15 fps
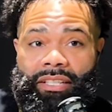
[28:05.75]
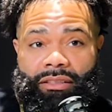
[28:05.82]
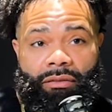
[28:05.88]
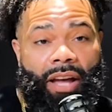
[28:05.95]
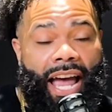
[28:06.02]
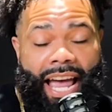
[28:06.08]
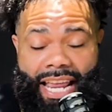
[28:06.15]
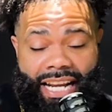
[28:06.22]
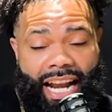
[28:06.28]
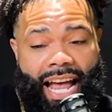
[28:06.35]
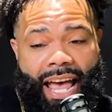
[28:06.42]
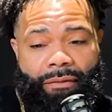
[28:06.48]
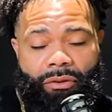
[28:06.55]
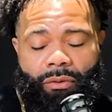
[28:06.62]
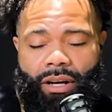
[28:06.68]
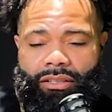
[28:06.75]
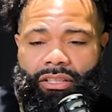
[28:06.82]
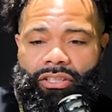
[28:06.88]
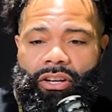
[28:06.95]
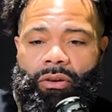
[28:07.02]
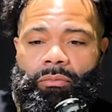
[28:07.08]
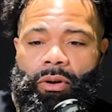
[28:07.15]
and I haven't watched the
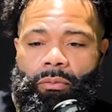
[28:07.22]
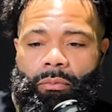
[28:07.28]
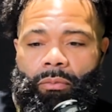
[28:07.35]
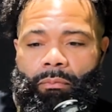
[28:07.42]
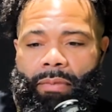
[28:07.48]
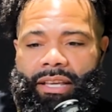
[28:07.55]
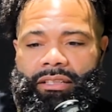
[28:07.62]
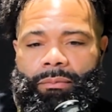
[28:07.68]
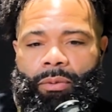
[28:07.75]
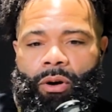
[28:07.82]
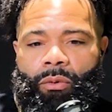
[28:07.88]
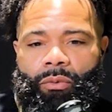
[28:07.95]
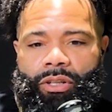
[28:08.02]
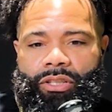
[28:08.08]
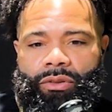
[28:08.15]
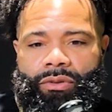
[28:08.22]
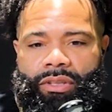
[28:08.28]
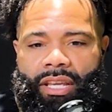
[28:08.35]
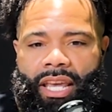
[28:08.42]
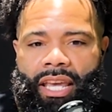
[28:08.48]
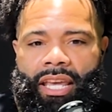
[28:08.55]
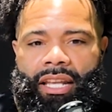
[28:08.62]
show, but based upon what you
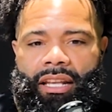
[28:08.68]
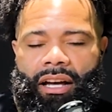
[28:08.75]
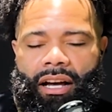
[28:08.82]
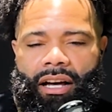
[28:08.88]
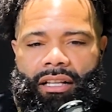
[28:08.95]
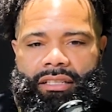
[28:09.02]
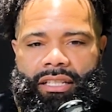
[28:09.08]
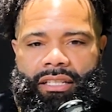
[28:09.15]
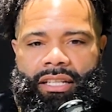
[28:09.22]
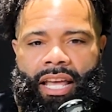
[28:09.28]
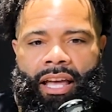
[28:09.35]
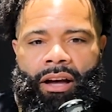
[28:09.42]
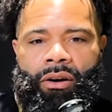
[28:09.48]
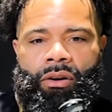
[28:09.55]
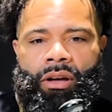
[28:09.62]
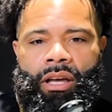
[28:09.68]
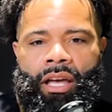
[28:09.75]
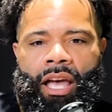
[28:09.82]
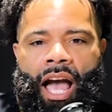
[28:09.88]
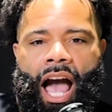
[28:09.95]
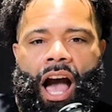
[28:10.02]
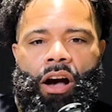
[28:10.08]
said just now,
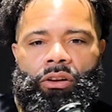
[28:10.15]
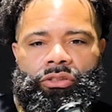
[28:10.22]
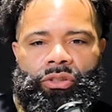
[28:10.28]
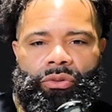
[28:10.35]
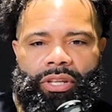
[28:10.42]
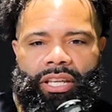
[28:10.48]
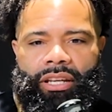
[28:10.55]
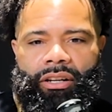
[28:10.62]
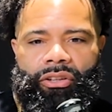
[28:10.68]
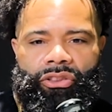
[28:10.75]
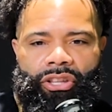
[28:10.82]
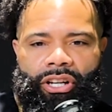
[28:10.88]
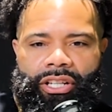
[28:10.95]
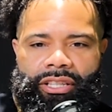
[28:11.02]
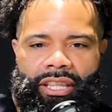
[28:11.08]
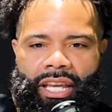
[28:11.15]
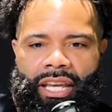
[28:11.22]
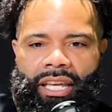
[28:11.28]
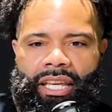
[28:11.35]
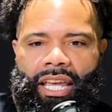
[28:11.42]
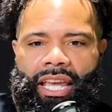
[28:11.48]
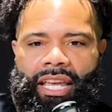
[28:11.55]
I also hear a third
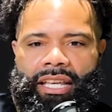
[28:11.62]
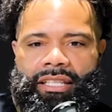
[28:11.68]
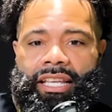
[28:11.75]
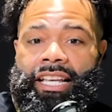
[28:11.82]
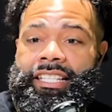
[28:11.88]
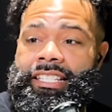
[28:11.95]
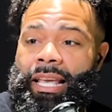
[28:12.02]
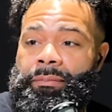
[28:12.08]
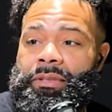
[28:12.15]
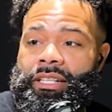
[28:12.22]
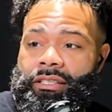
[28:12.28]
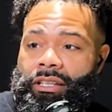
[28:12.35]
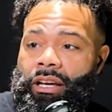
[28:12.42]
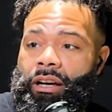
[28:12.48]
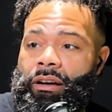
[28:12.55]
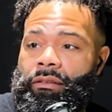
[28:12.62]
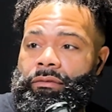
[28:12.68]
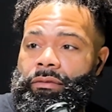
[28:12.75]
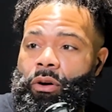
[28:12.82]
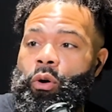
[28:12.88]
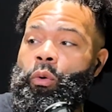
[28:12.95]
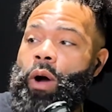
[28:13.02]
thing is acceptance of
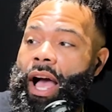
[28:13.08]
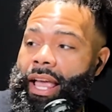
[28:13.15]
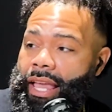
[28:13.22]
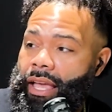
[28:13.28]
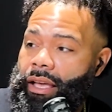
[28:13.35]
who I am.